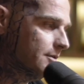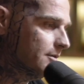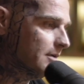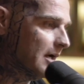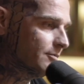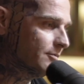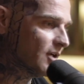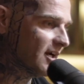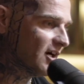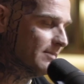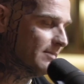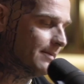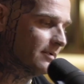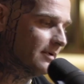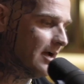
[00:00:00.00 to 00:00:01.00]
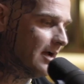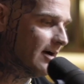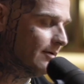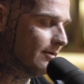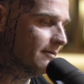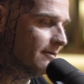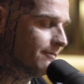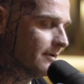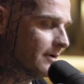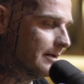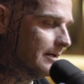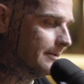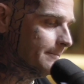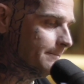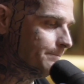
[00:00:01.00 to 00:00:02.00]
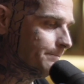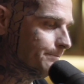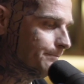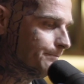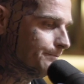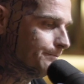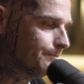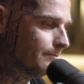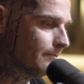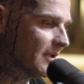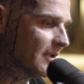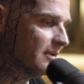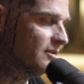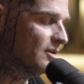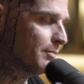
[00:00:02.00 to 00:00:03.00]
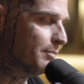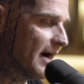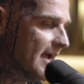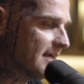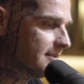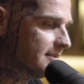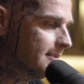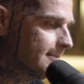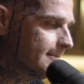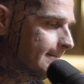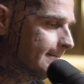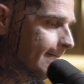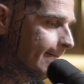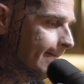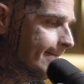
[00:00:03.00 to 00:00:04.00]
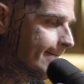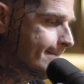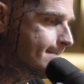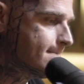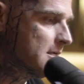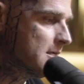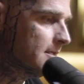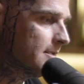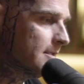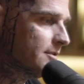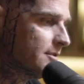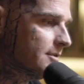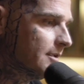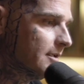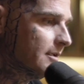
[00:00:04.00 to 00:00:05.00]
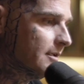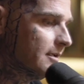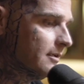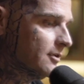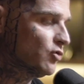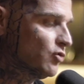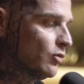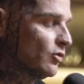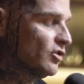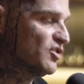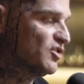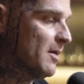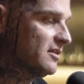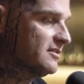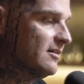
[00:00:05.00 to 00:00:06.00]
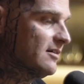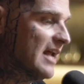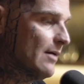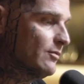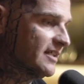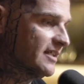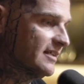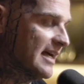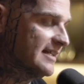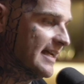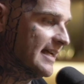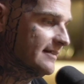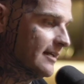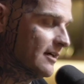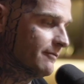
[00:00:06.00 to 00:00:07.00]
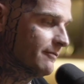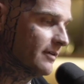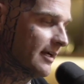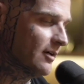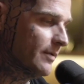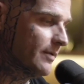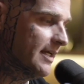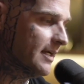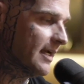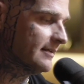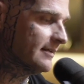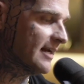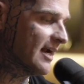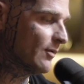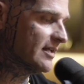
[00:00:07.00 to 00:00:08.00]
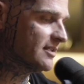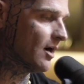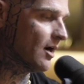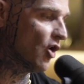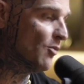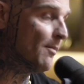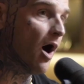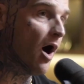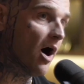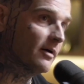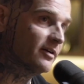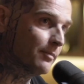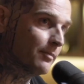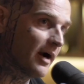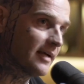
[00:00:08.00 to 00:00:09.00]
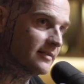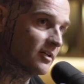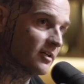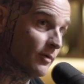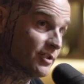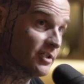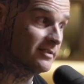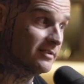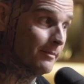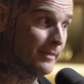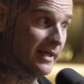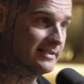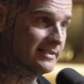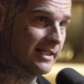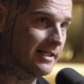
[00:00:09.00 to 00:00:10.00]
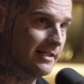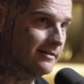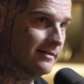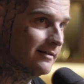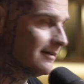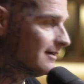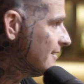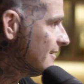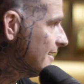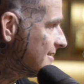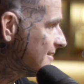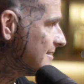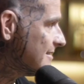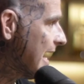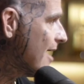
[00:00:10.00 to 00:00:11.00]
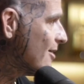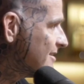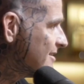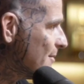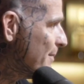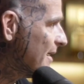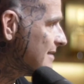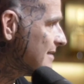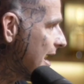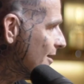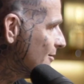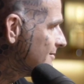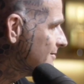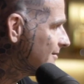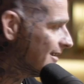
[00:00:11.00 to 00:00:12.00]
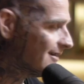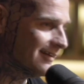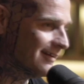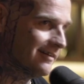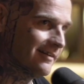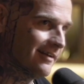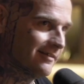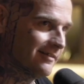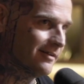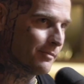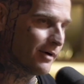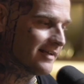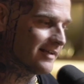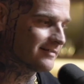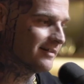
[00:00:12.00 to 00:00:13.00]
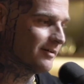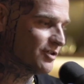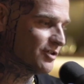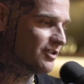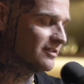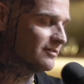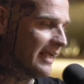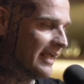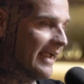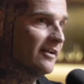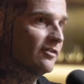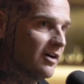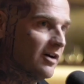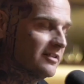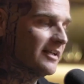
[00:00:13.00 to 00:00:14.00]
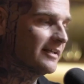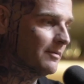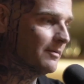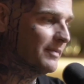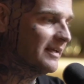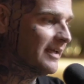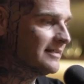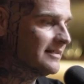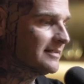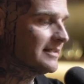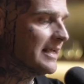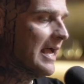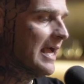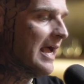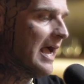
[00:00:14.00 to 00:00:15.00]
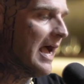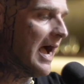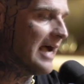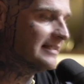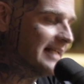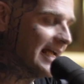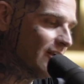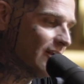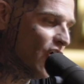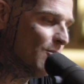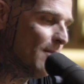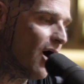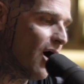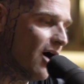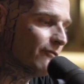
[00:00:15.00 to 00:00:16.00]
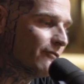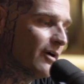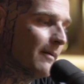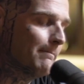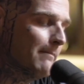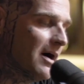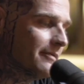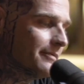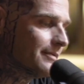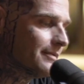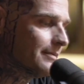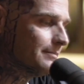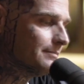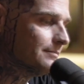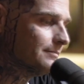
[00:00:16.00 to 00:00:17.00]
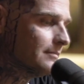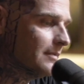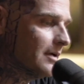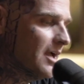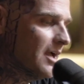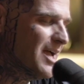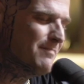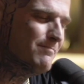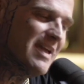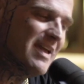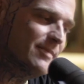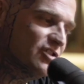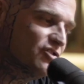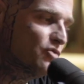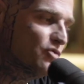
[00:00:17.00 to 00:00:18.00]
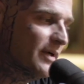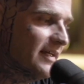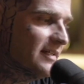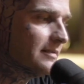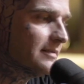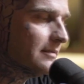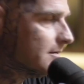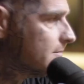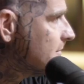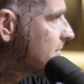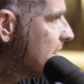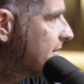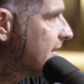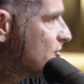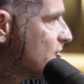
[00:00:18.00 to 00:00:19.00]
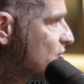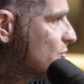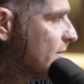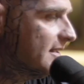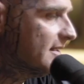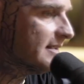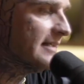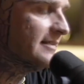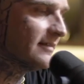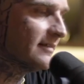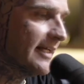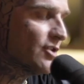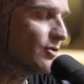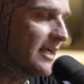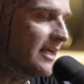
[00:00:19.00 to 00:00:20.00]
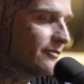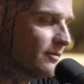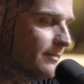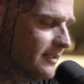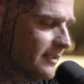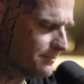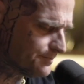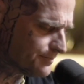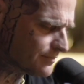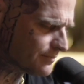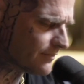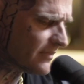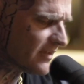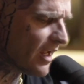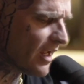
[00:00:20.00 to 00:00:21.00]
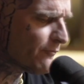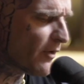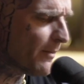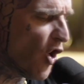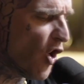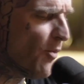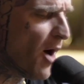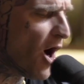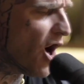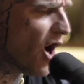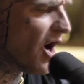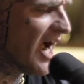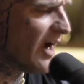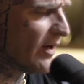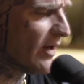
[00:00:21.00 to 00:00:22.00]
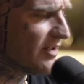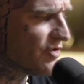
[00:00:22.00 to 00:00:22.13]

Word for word: dude, I'm trying to remember now. I went from Nebraska to so the small town I was in. I sat there for like a week, and then I went to Omaha, Nebraska, which is the big city. It's the town. It's the big town in, in, in Nebraska, which is they handle all the, like the big cases. I sat in Omaha for a month, maybe two weeks. I think two weeks until they transfer me. From Omaha, I